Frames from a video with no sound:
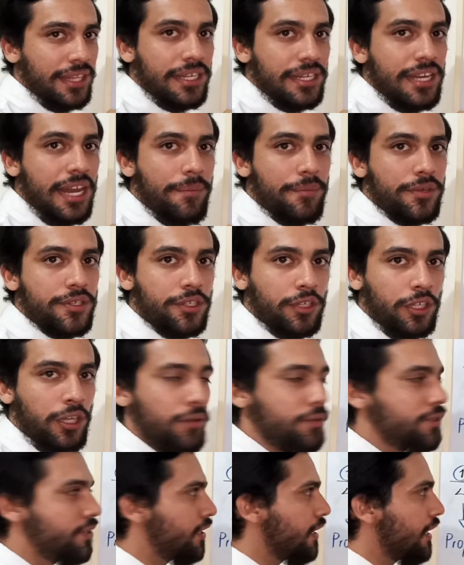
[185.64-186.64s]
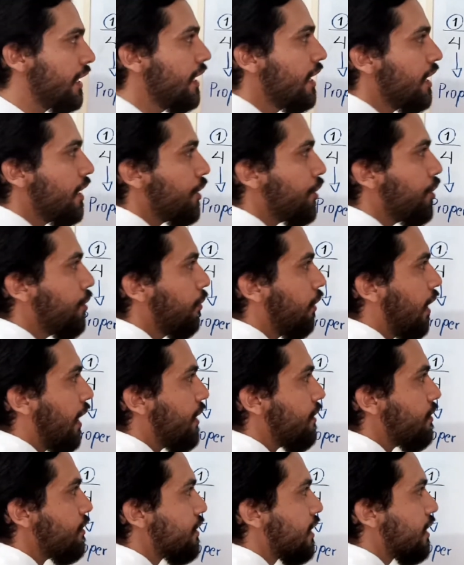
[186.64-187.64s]
the numbers closely, you will
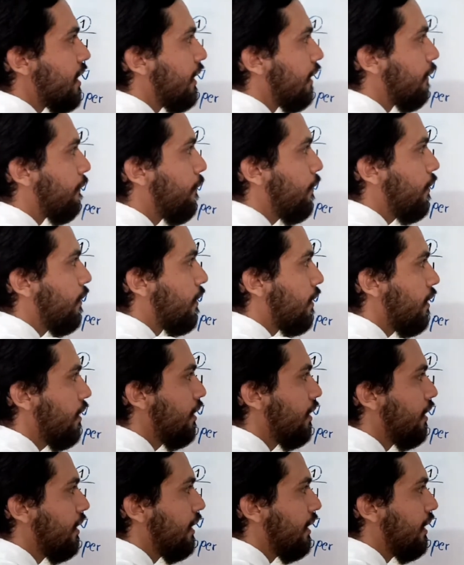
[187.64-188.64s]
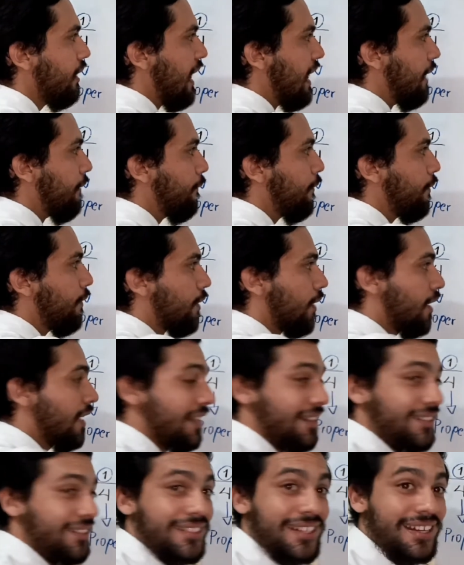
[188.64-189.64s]
understand that 4 and
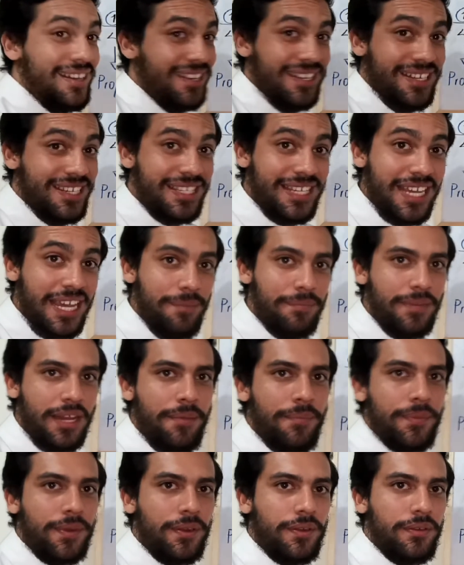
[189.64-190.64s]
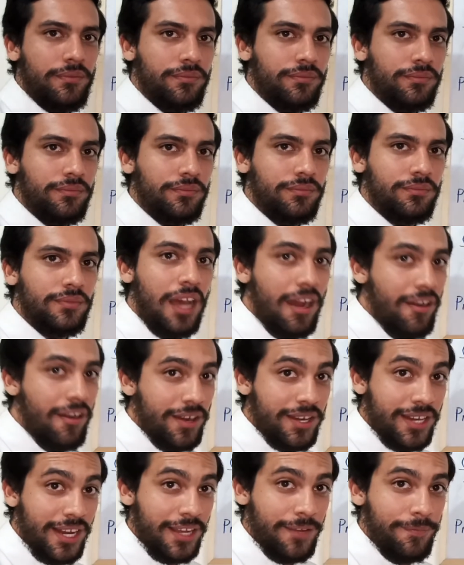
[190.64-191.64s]
4 are the same number,
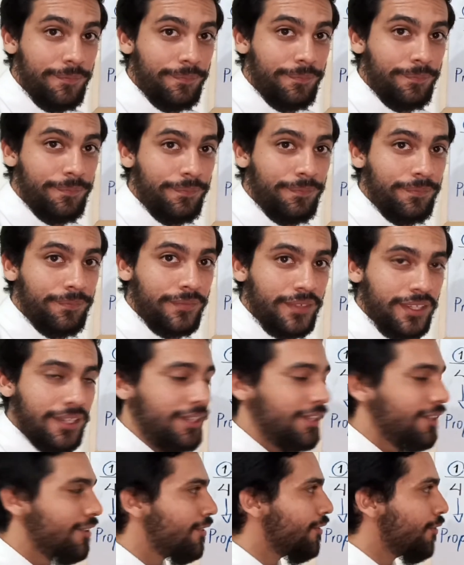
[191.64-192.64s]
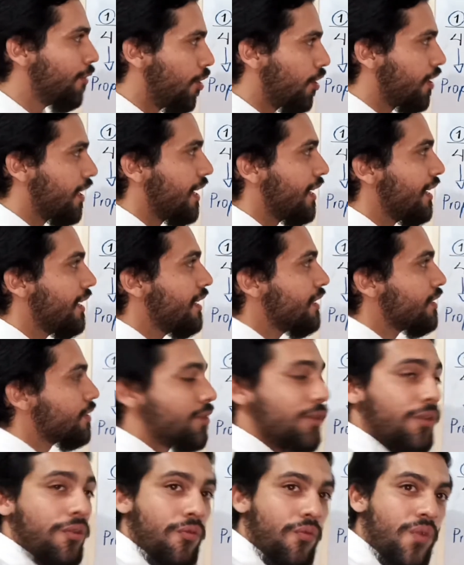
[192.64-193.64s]
aren't they? Okay,
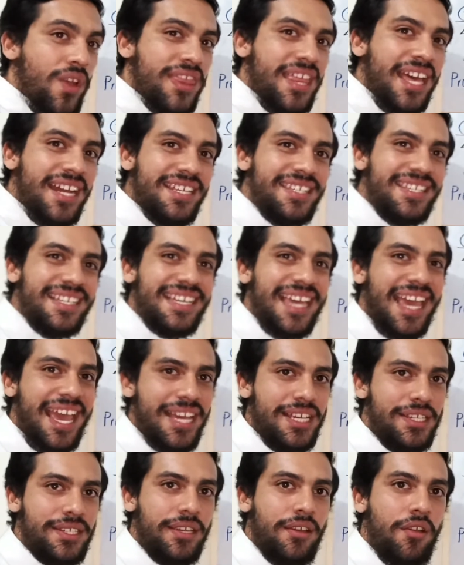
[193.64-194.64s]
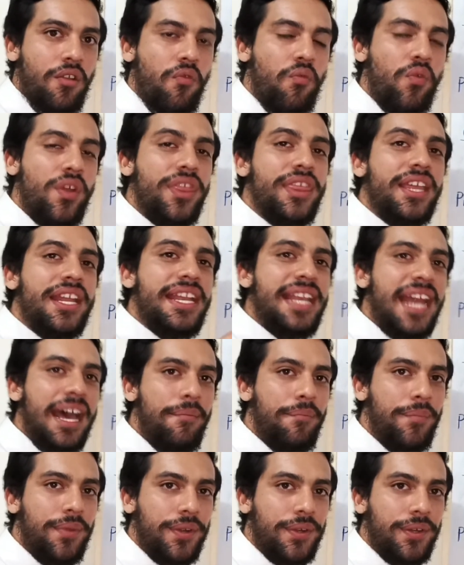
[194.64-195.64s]
so when that is the case, when the
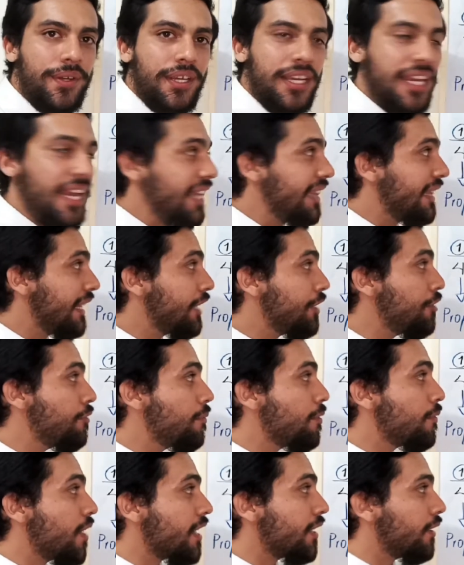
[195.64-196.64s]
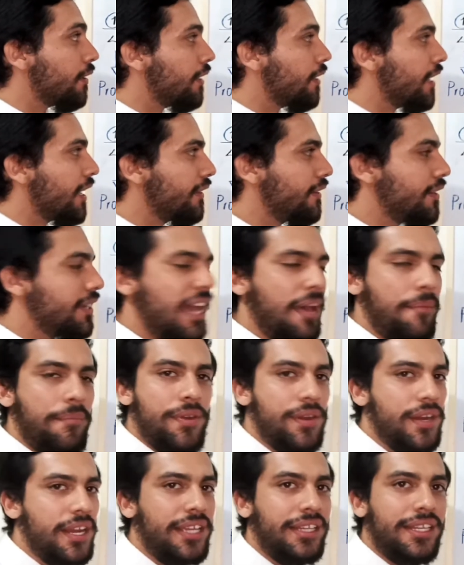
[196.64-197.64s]
number in the numerator and the
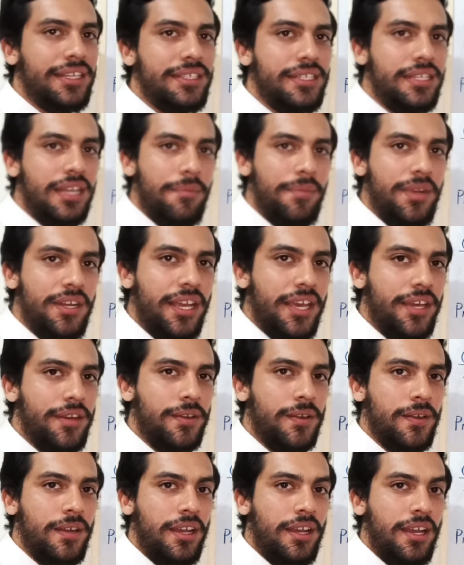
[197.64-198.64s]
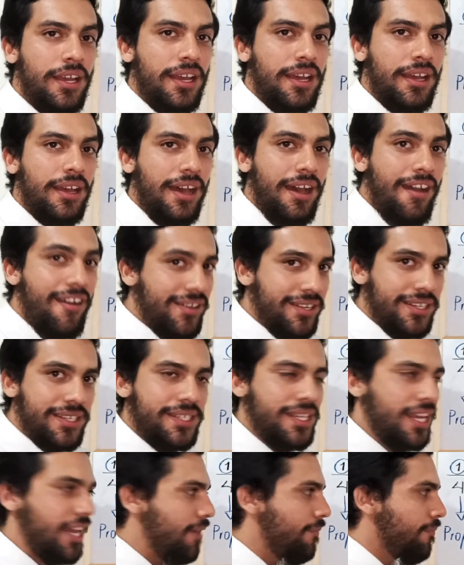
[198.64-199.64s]
number in the denominator are the
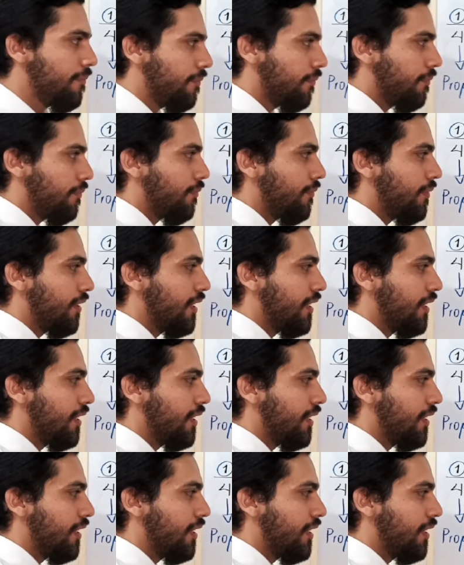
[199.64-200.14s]
same,